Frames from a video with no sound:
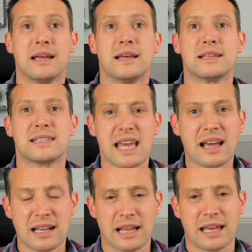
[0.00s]

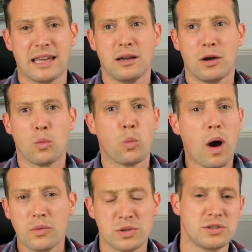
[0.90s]
Secondly,
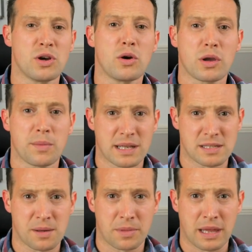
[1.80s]
why would you document
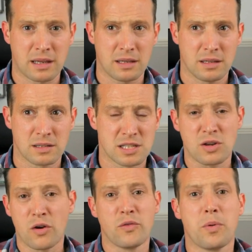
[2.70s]
something to
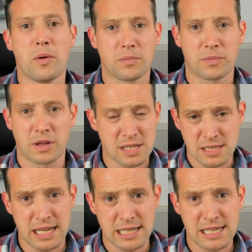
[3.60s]
solve a problem that
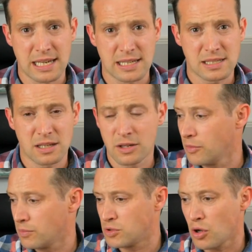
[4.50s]
doesn't exist?
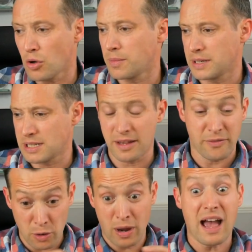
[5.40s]
You've documented, if
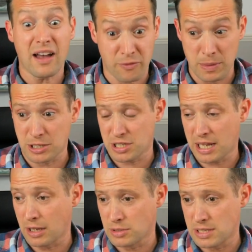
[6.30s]
you have managed to
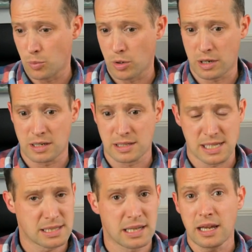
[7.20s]
get your team working
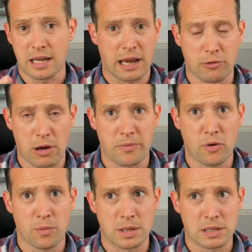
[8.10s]
consistently and get great
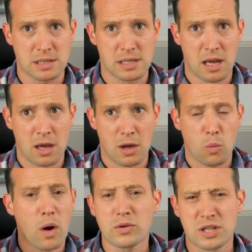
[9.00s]
performance,
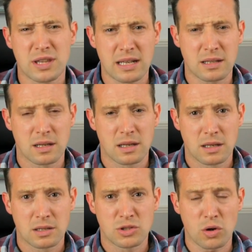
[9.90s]
why would you then
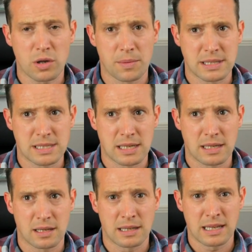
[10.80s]
document
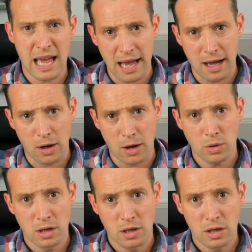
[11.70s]
it now?
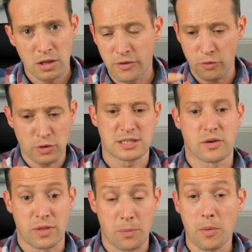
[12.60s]
You've already
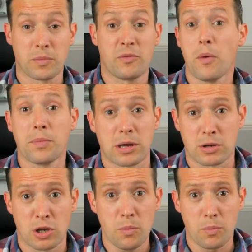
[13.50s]
solved that problem. You've probably got a
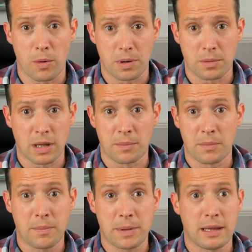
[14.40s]
new problem. Like
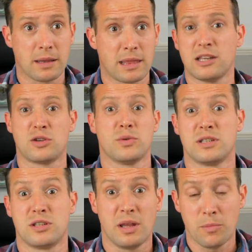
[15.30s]
maybe the issue is
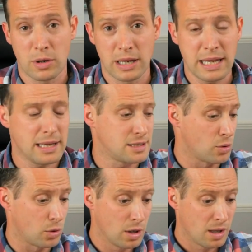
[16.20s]
you need more leads,
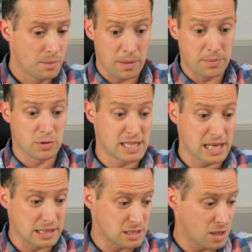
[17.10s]
or maybe you're
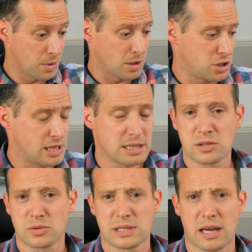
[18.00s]
selling so much you need to
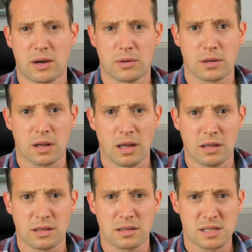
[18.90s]
sort out
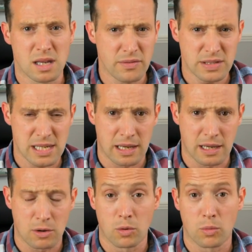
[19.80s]
client
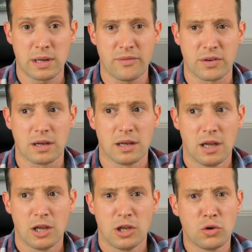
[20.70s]
servicing or whatever.
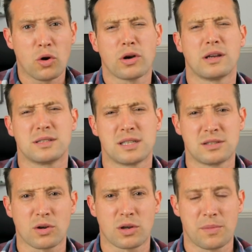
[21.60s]
You're not going to
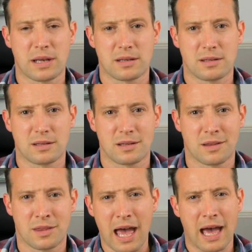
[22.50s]
document
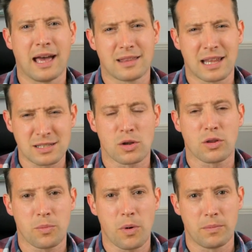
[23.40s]
that. That's not
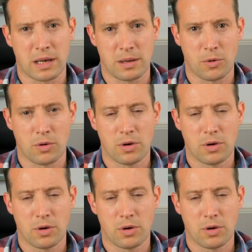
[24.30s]
the problem anymore.